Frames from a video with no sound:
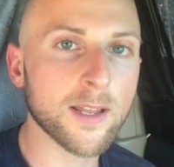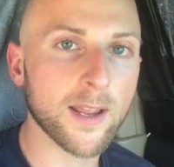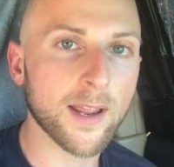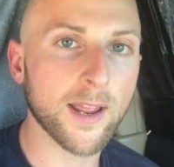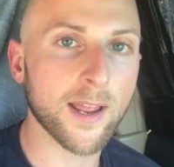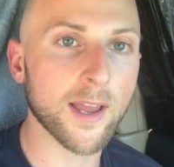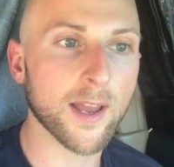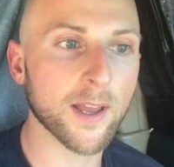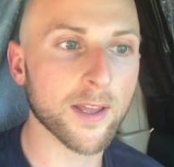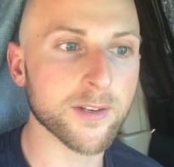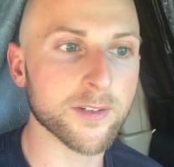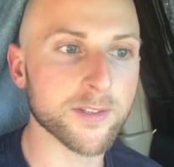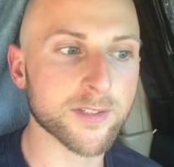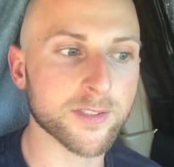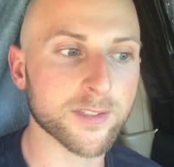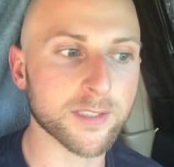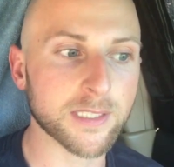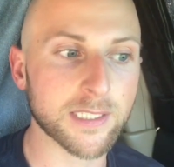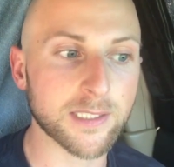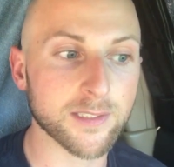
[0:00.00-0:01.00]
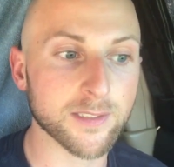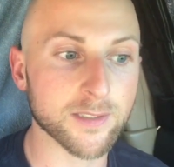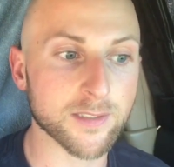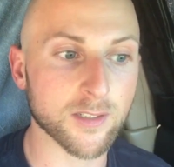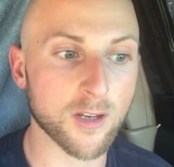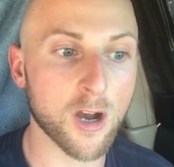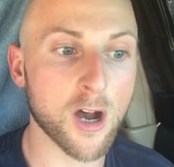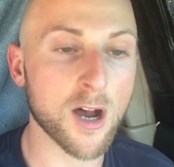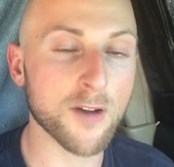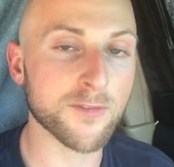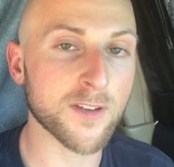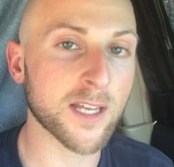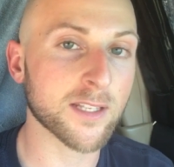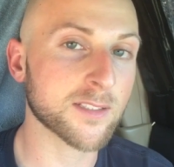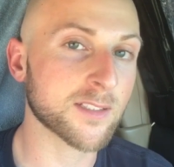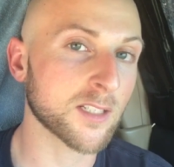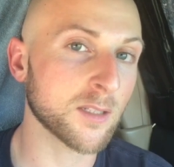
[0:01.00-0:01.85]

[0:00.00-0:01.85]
and is off at